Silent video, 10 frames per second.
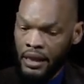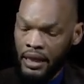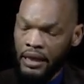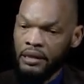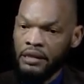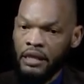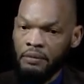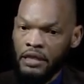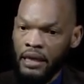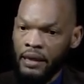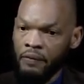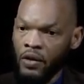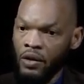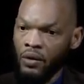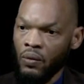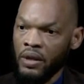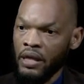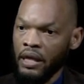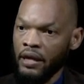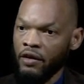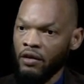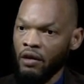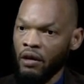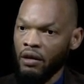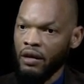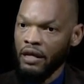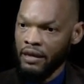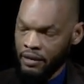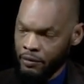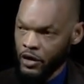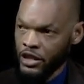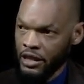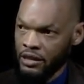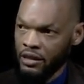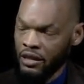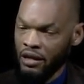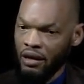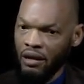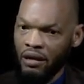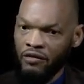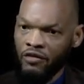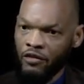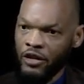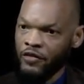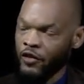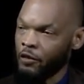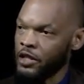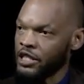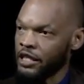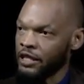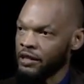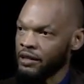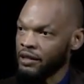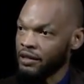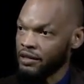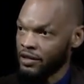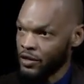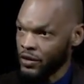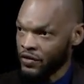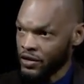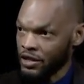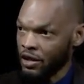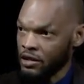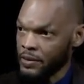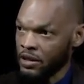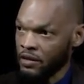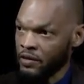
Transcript: At the same time, we hear in the budget of refurbishing the University Hospital of the